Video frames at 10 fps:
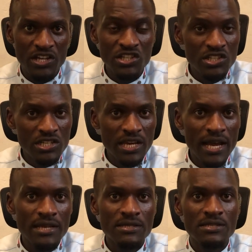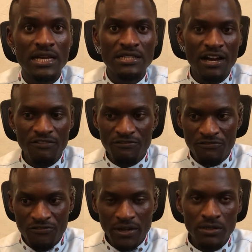engineers that have
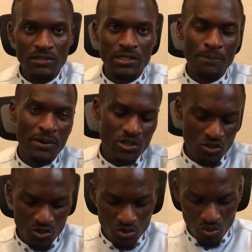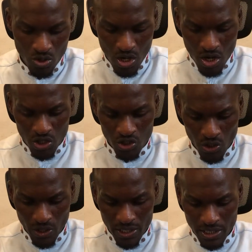felt the passion to
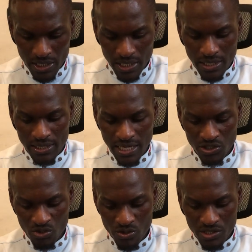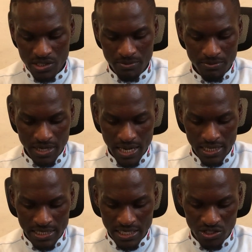join the tourism
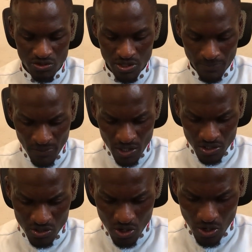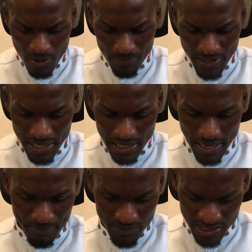industry. So I'm